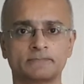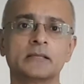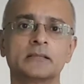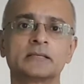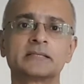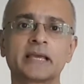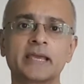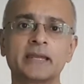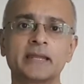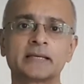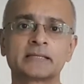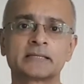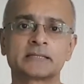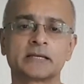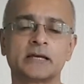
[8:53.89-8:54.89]
The second
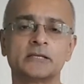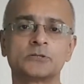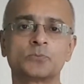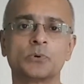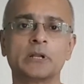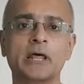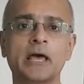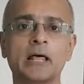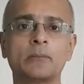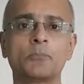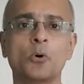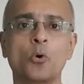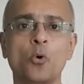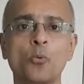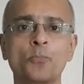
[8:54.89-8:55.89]
exercise will help
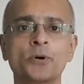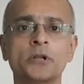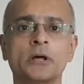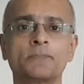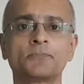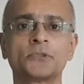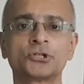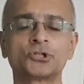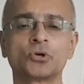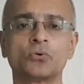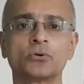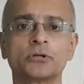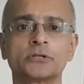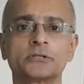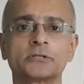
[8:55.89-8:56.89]
open up the
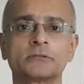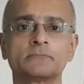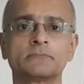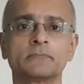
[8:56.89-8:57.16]
shoulders